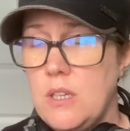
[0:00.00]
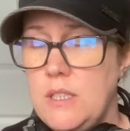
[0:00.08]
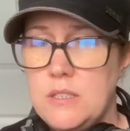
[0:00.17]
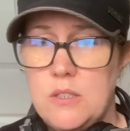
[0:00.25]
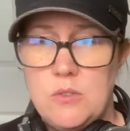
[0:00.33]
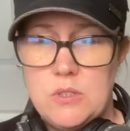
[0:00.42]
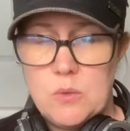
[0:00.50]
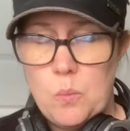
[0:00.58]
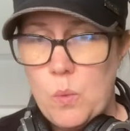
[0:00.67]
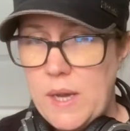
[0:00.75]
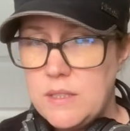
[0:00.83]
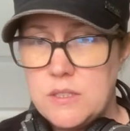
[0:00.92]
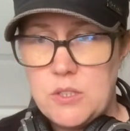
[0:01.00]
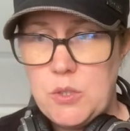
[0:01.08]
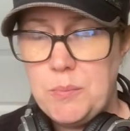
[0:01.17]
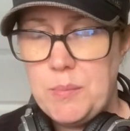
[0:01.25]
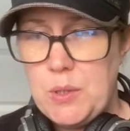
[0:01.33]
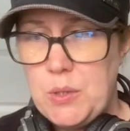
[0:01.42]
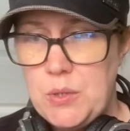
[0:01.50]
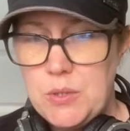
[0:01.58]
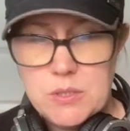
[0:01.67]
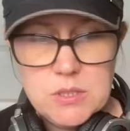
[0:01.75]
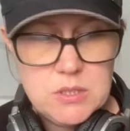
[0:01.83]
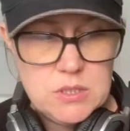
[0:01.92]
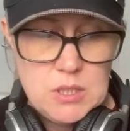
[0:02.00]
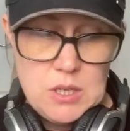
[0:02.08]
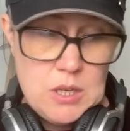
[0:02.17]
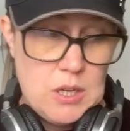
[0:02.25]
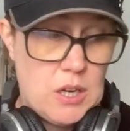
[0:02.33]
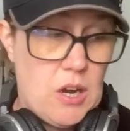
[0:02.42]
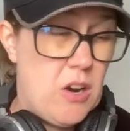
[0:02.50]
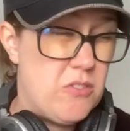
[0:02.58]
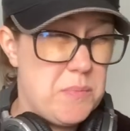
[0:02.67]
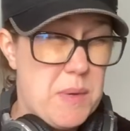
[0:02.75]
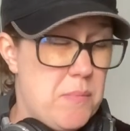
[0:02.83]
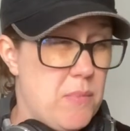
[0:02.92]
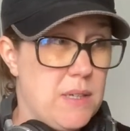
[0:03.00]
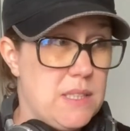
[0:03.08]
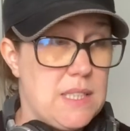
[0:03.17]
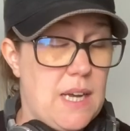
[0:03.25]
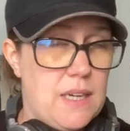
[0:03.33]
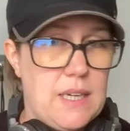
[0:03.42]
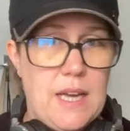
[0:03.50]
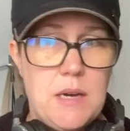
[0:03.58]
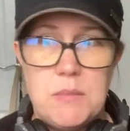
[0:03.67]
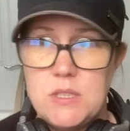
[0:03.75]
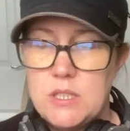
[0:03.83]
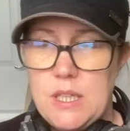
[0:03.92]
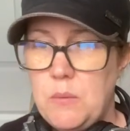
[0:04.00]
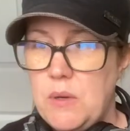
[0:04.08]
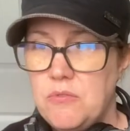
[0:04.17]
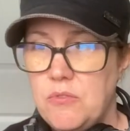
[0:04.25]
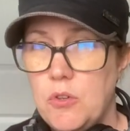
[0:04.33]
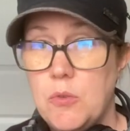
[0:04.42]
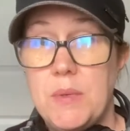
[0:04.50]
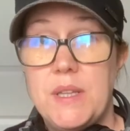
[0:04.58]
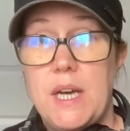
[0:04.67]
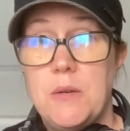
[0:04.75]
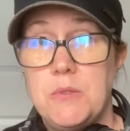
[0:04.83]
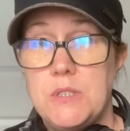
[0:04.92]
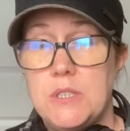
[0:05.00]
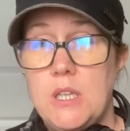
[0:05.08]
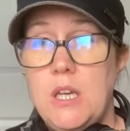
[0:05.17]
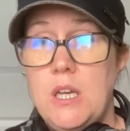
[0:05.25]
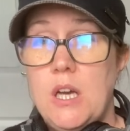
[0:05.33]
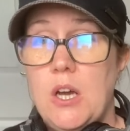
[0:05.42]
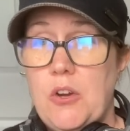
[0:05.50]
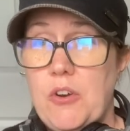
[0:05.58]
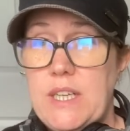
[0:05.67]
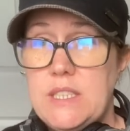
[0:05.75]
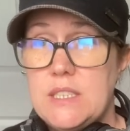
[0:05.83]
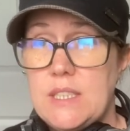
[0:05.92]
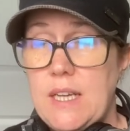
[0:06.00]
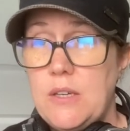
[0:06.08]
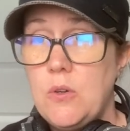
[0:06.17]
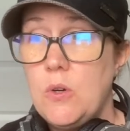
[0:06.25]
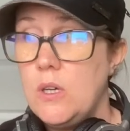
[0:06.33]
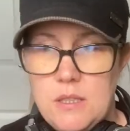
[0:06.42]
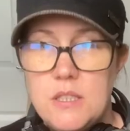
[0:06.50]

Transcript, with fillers: I sold some wetsuit boots, can't remember exactly how much they went for, but that was a great sale.